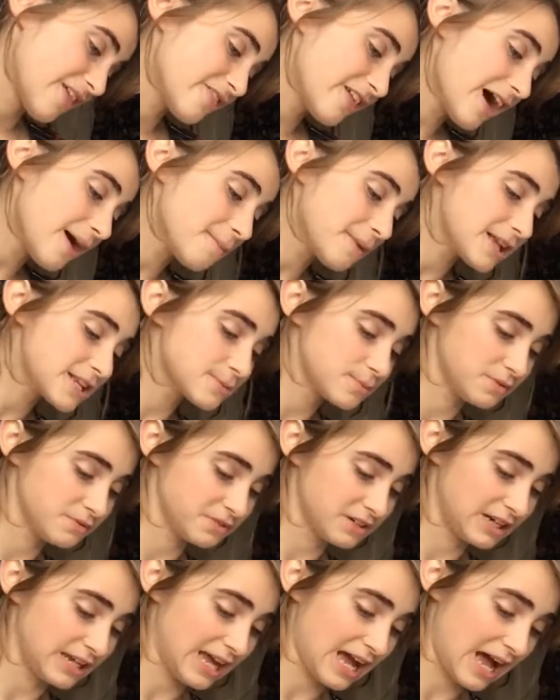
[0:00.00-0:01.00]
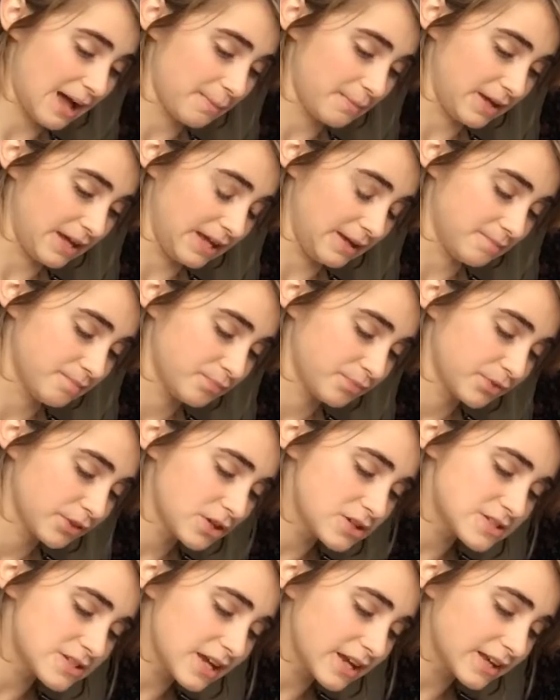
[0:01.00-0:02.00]
That makes me really happy,
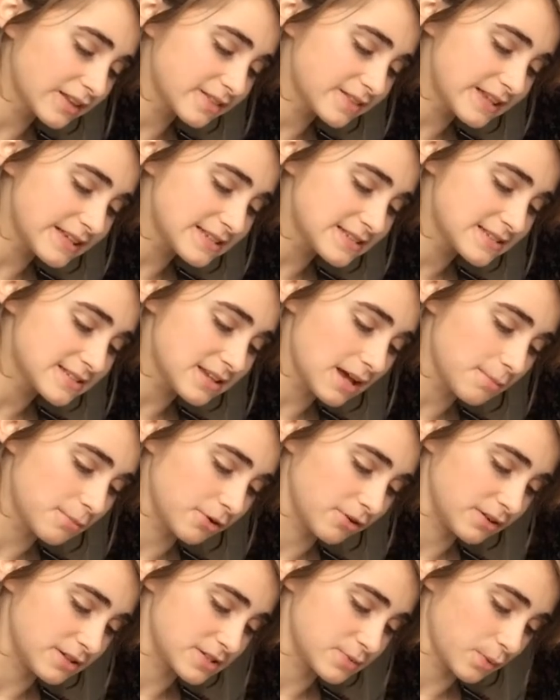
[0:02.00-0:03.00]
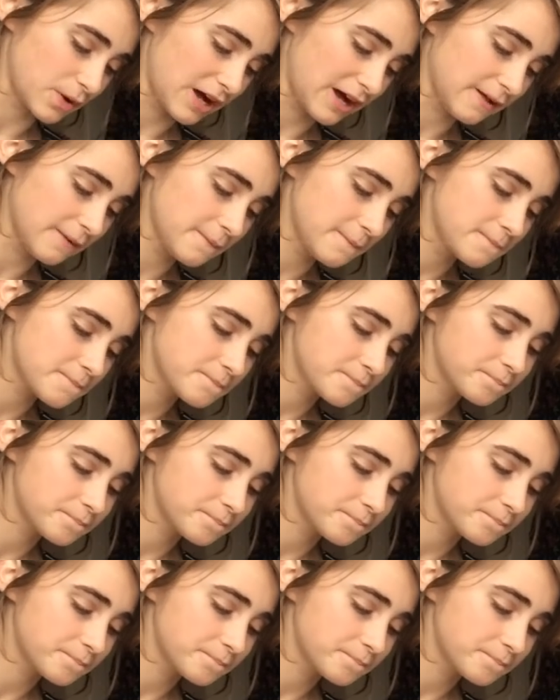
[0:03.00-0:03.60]
because like this summer as well,